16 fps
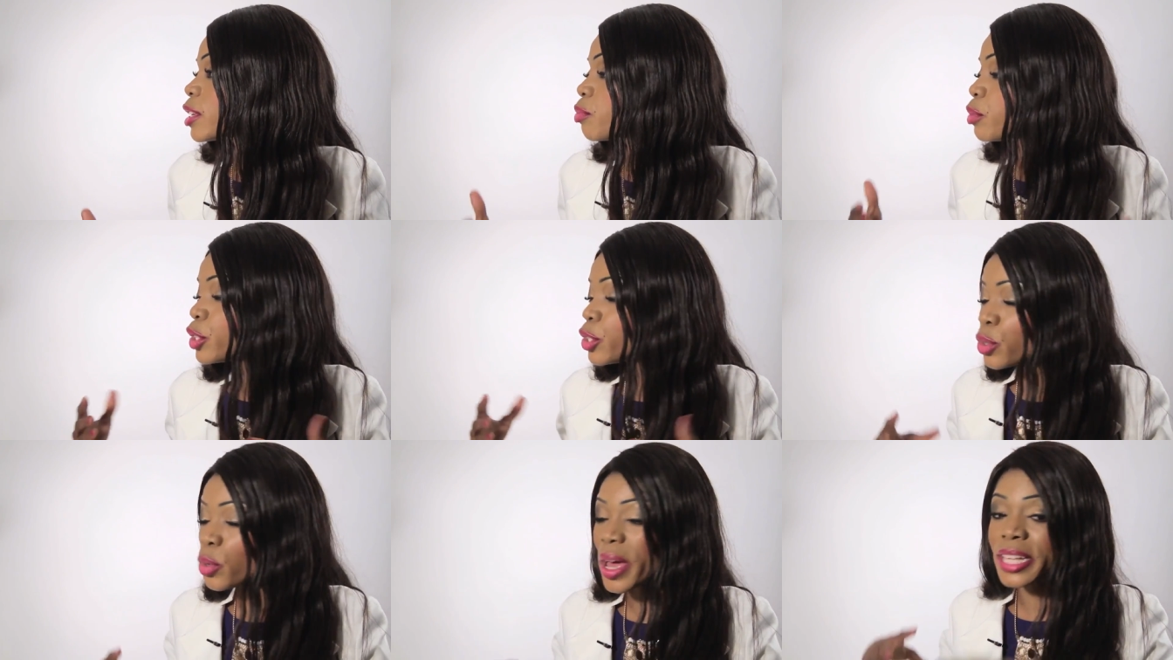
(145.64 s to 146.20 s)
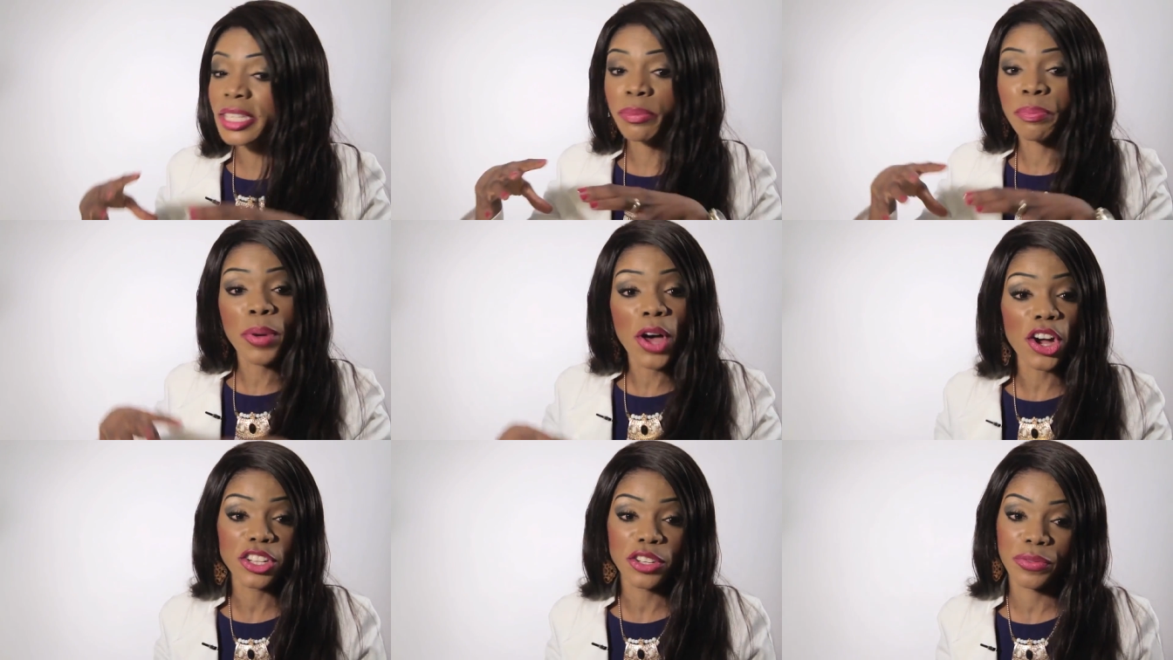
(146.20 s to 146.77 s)
that we do as
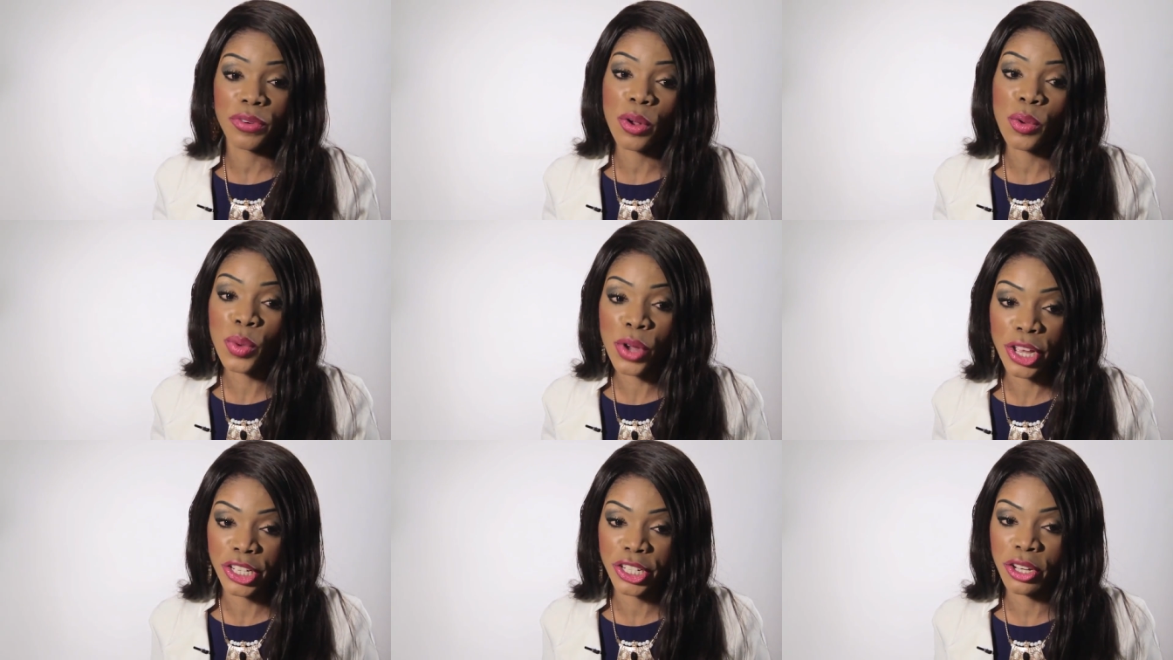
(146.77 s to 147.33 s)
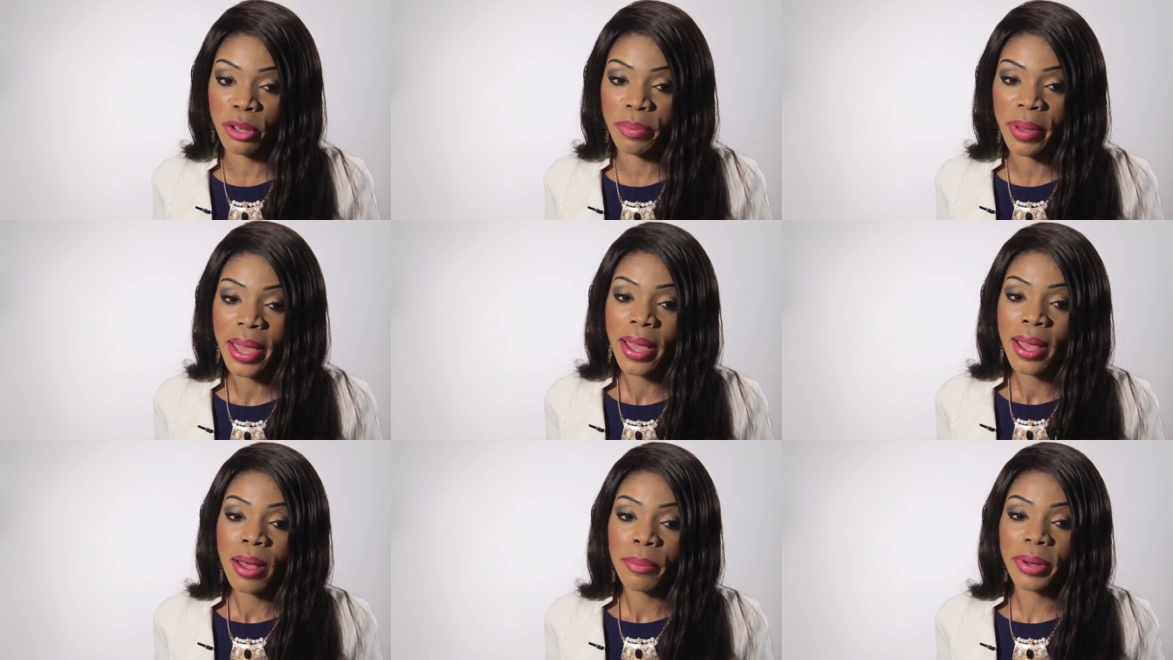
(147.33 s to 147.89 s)
part of our worship.
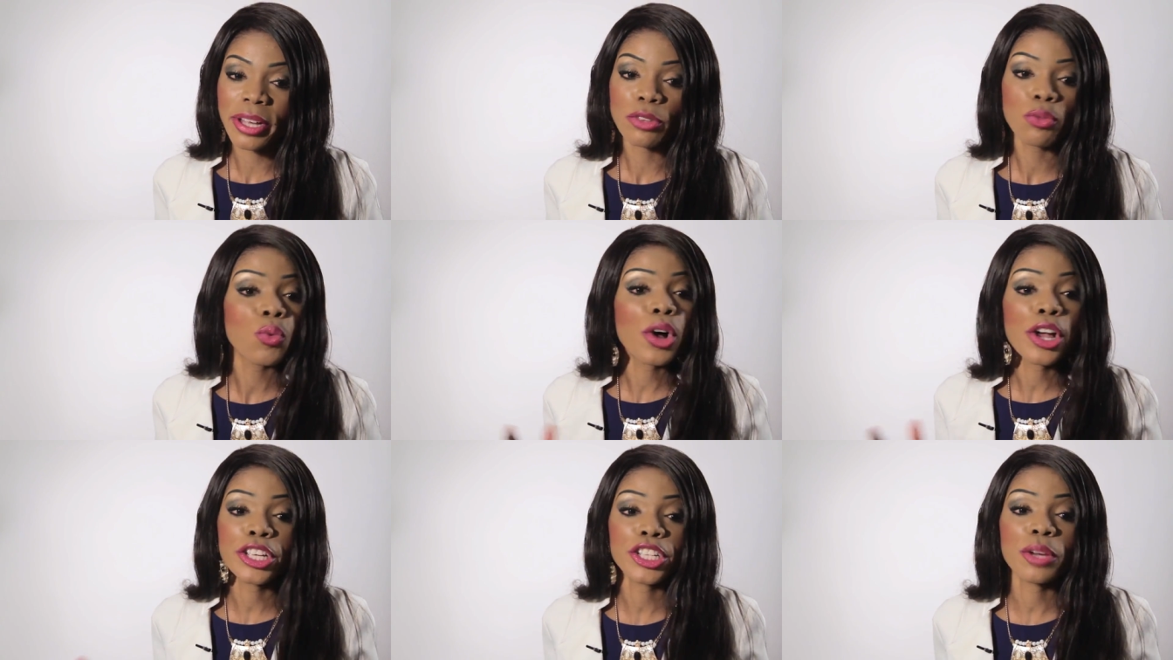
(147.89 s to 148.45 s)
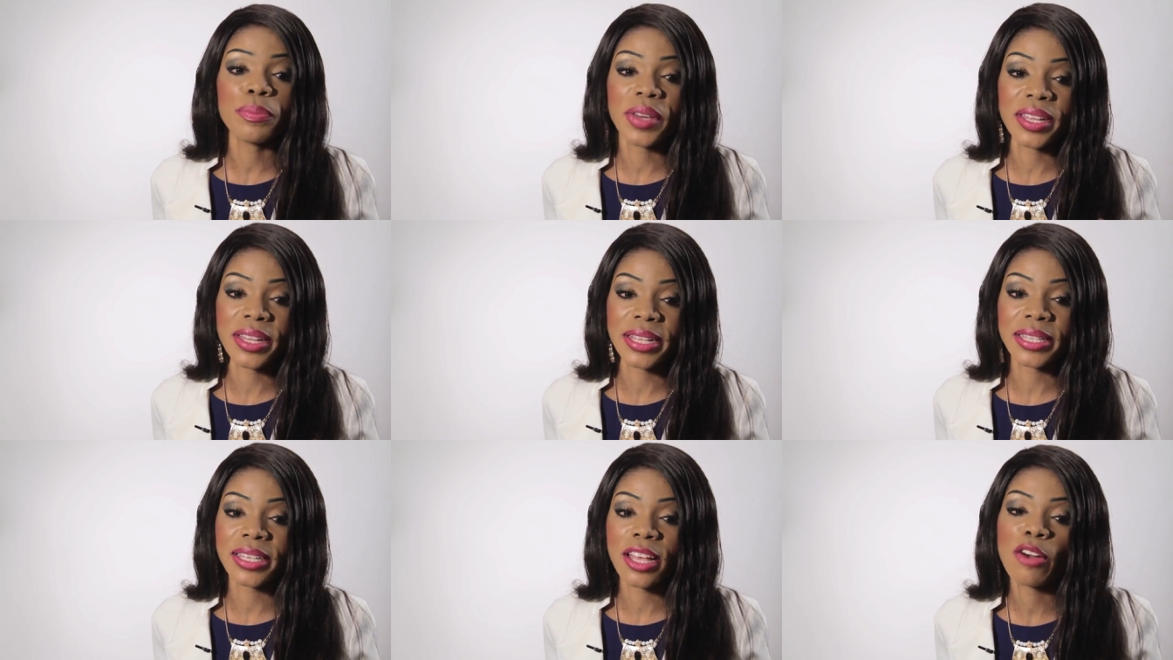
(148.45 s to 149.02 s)
But worship in
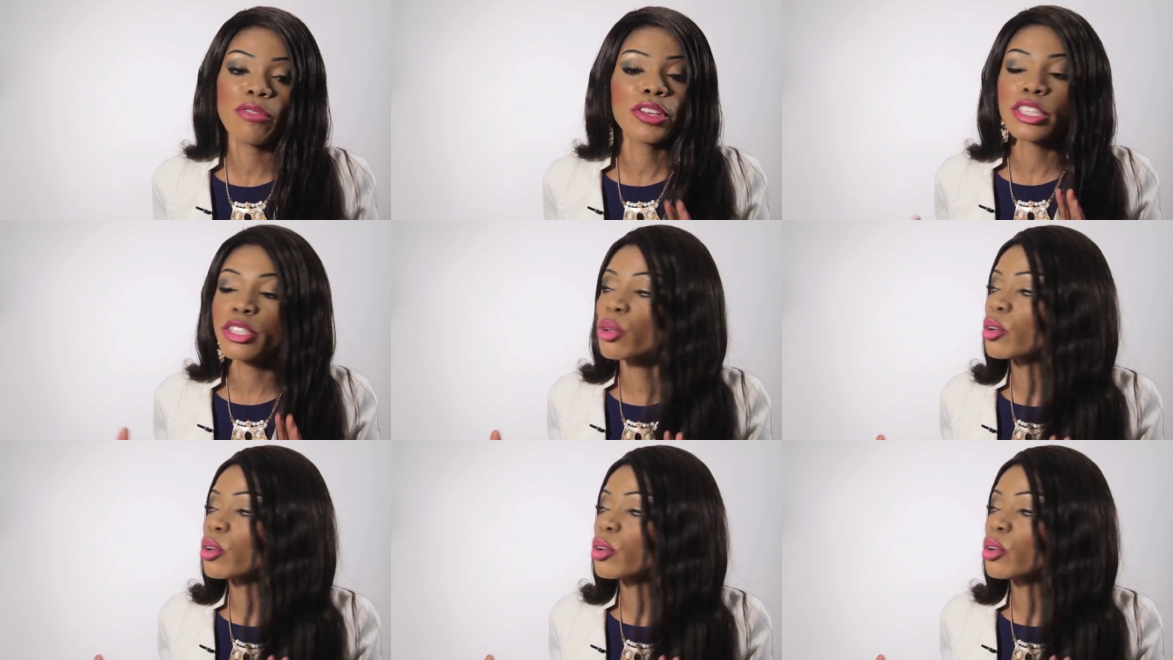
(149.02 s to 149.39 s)
itself is